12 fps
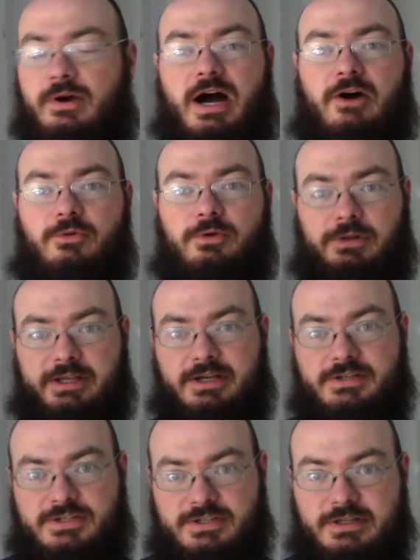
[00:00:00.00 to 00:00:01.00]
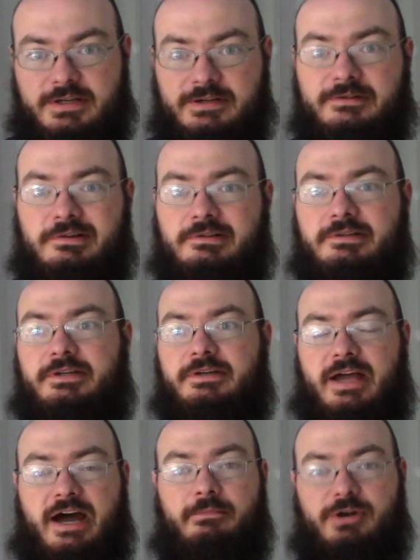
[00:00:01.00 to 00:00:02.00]
I will list
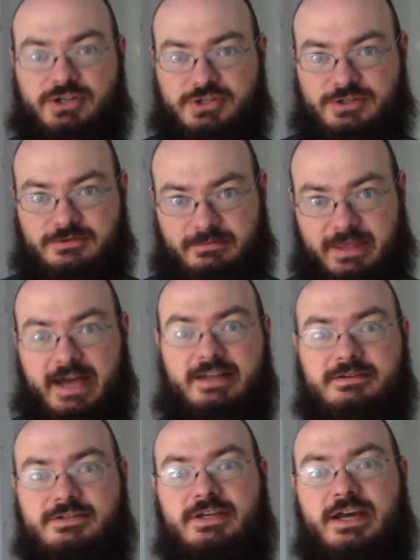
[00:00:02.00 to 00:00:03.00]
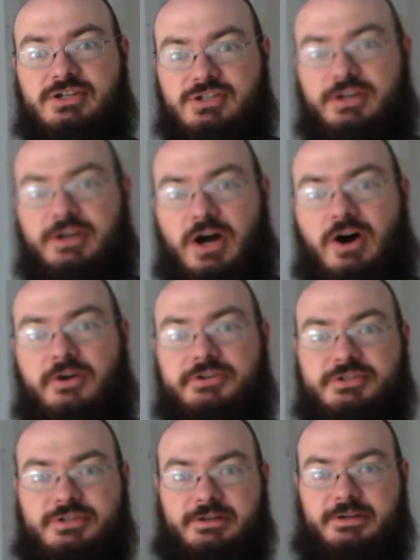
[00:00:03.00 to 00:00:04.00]
how much that section
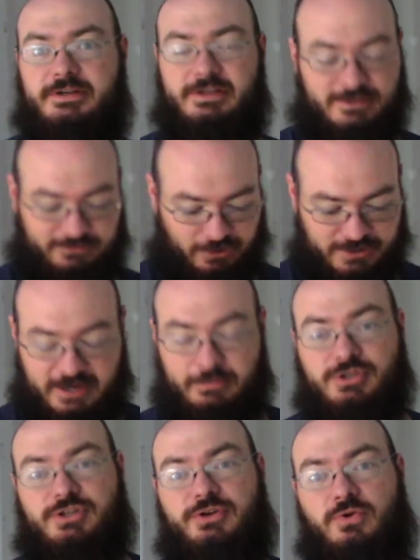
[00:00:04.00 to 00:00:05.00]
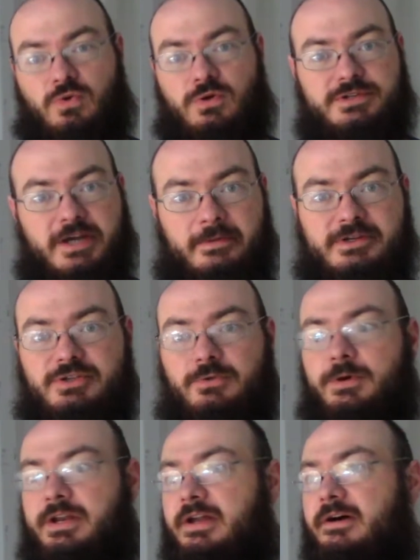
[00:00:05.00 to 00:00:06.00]
cost, as far as how much the doors, how much the
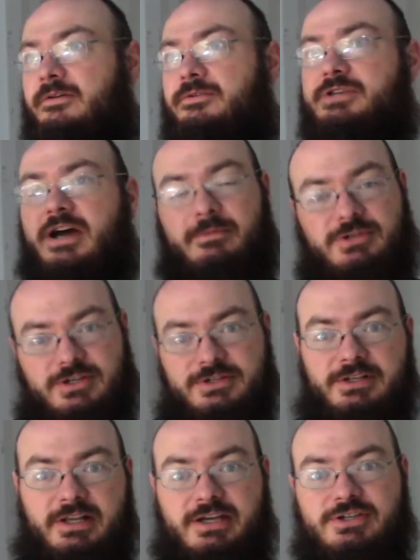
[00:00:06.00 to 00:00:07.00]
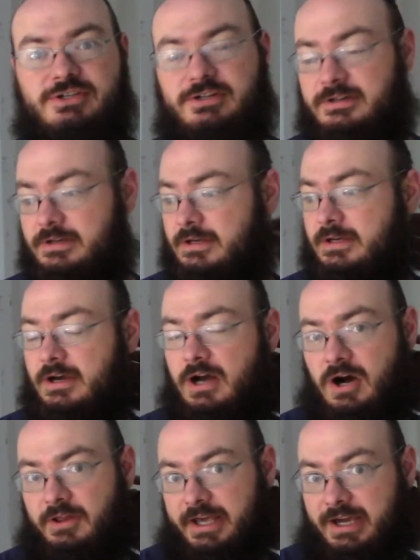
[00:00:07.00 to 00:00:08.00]
windows, how much insulation,
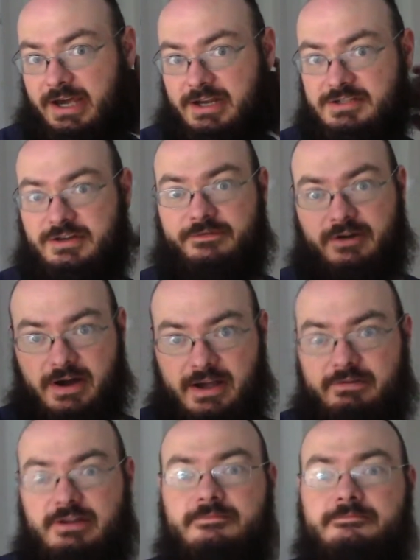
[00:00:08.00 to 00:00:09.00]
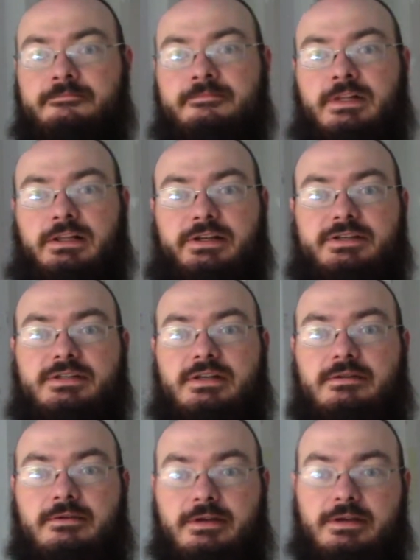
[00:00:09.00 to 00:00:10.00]
all that kind of stuff. I'll have it
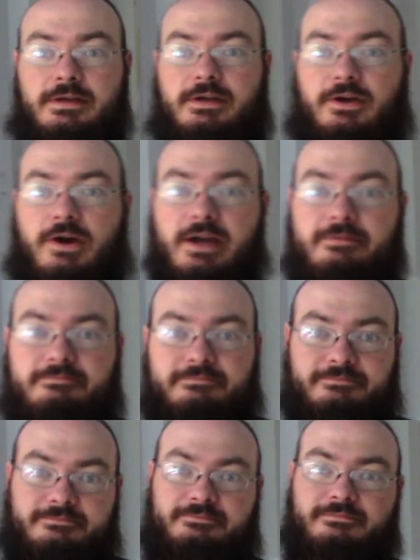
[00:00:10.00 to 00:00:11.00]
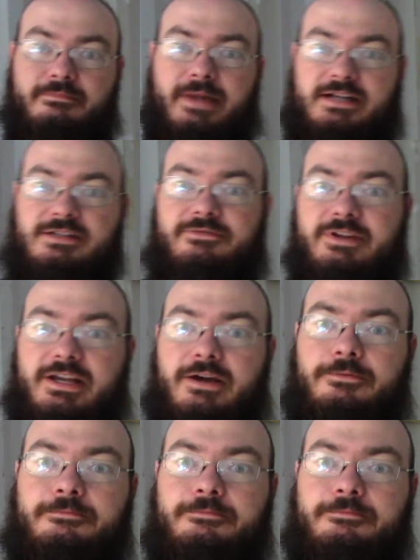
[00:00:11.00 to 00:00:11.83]
listed. All right, back to the video.